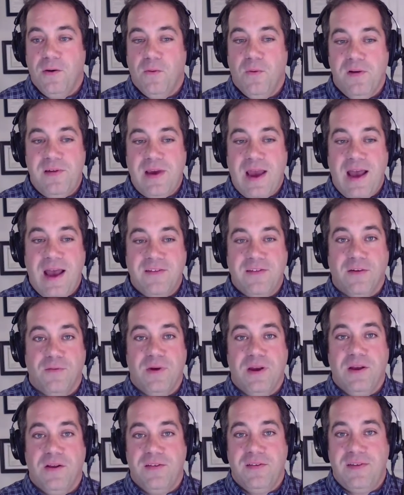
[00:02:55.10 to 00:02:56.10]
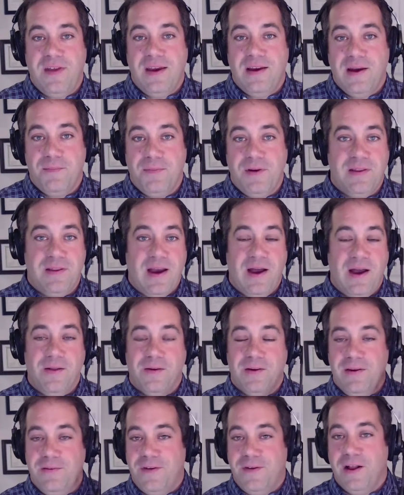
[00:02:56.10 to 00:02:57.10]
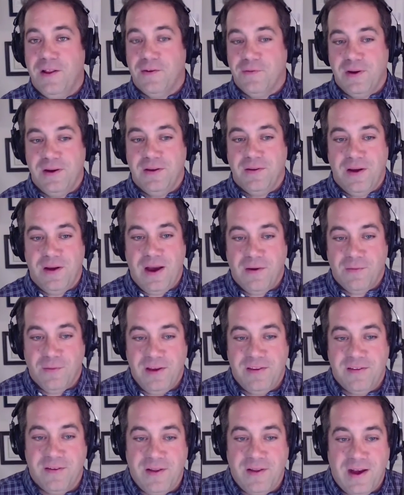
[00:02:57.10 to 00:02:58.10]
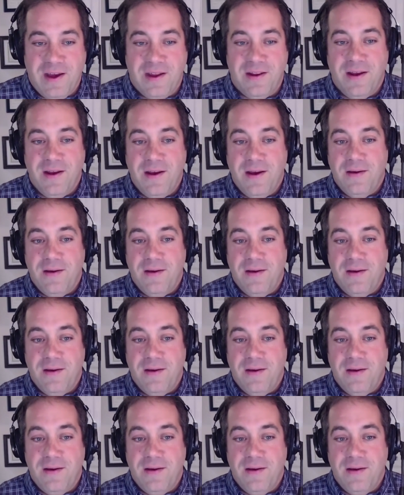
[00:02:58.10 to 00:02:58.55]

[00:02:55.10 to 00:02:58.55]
which, as a real estate company, Tyler, you follow re- uh, REITs a lot.